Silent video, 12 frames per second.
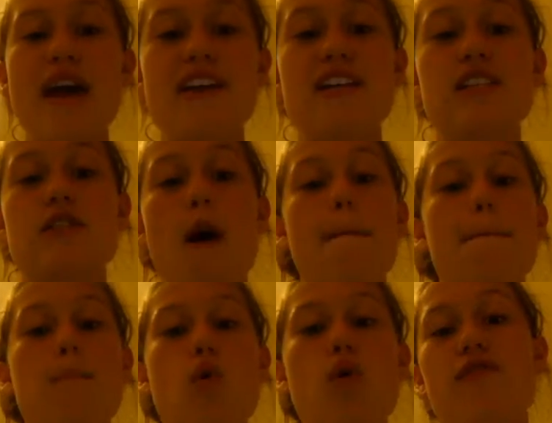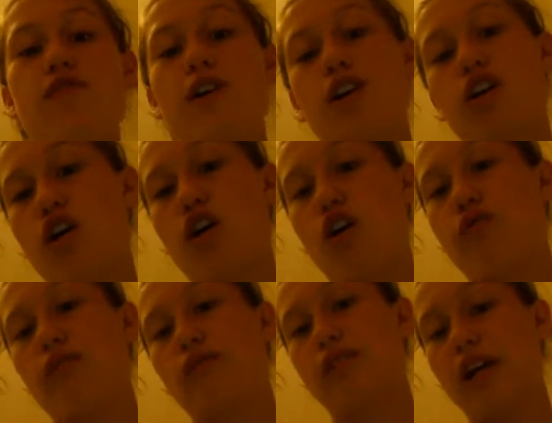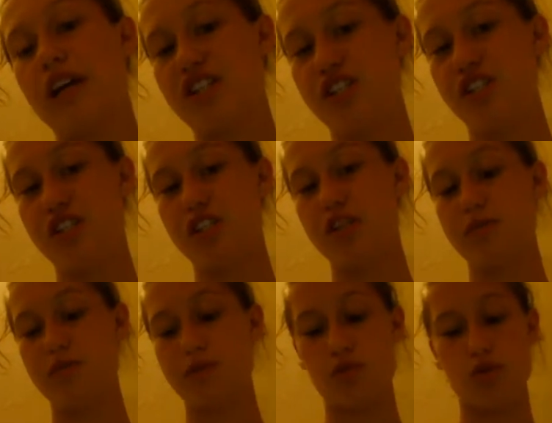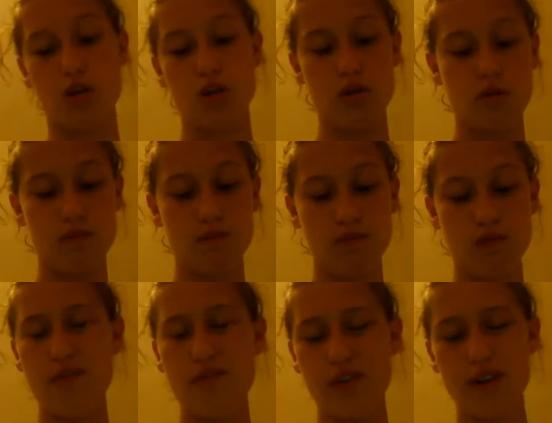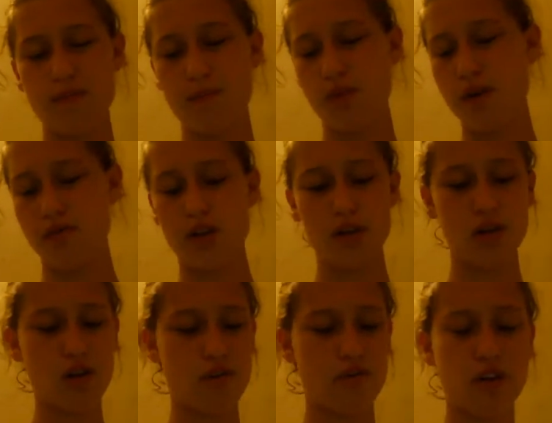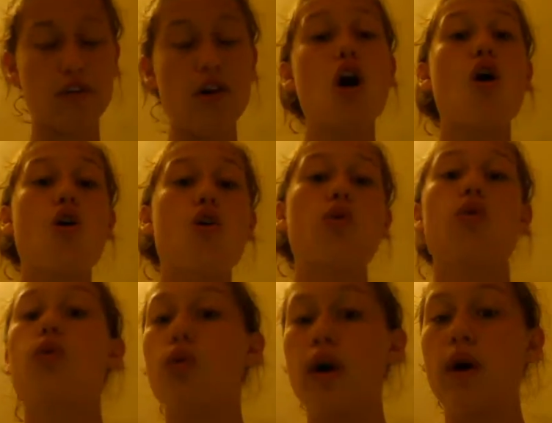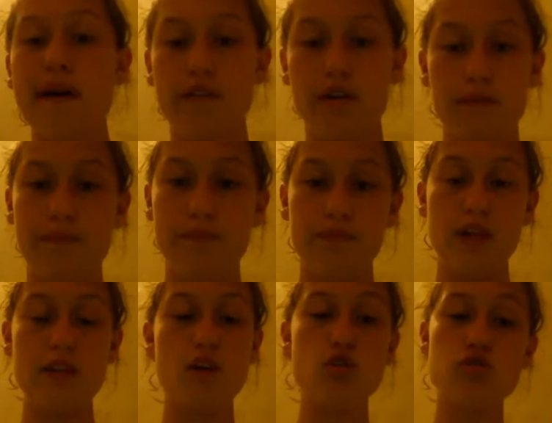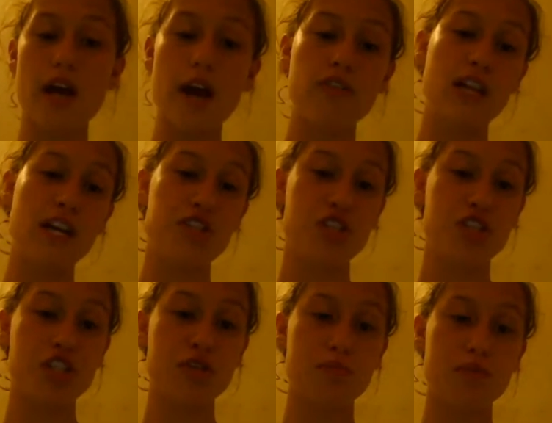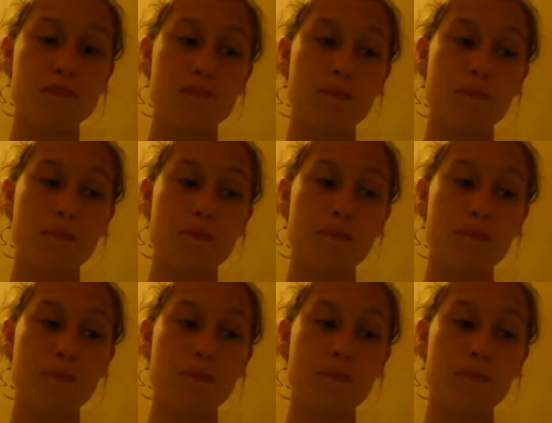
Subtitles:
is boyfriend and girlfriend relationships, or boyfriend and boyfriend, girlfriend, whatever. In those kind of relationships,